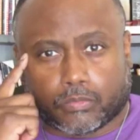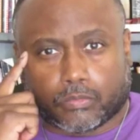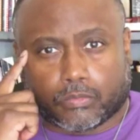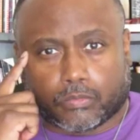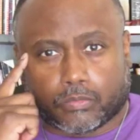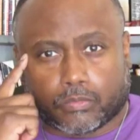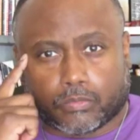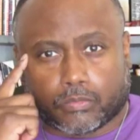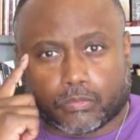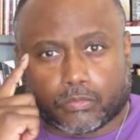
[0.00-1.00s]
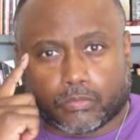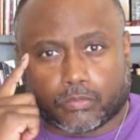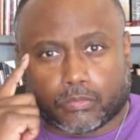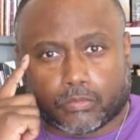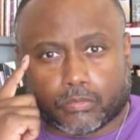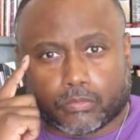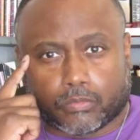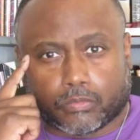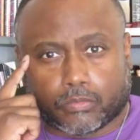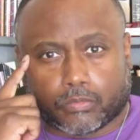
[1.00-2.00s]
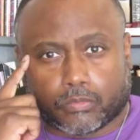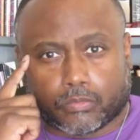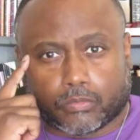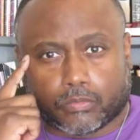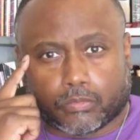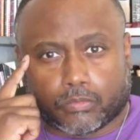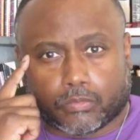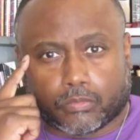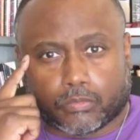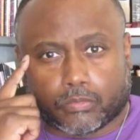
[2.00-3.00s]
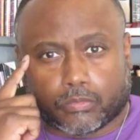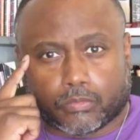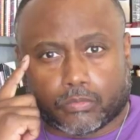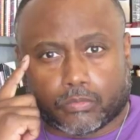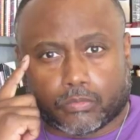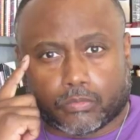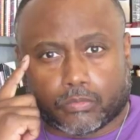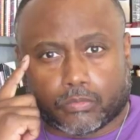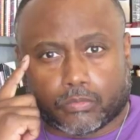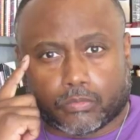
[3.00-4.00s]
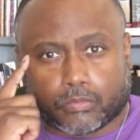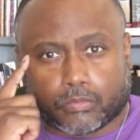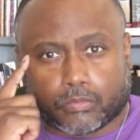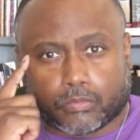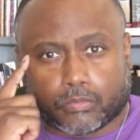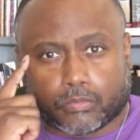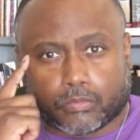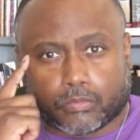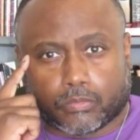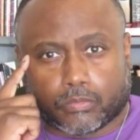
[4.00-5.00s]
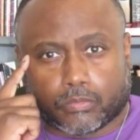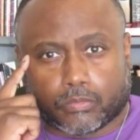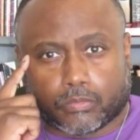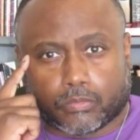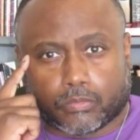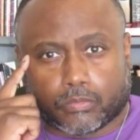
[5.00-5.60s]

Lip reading: (no lip movement)